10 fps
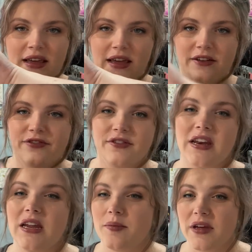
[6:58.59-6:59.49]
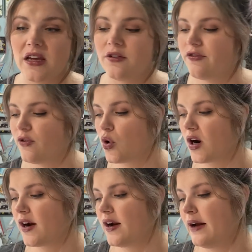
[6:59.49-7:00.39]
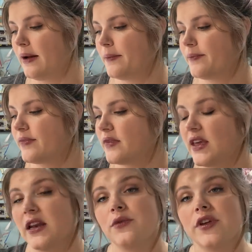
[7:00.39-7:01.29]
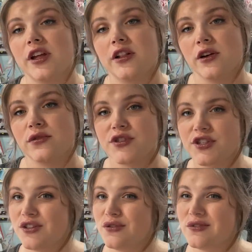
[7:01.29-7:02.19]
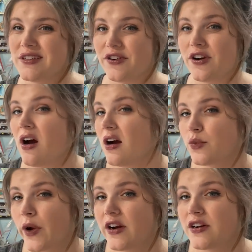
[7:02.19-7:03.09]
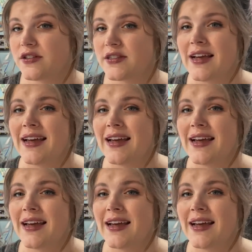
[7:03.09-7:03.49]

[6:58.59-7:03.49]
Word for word: if need be for um, getting really close to different hardwares,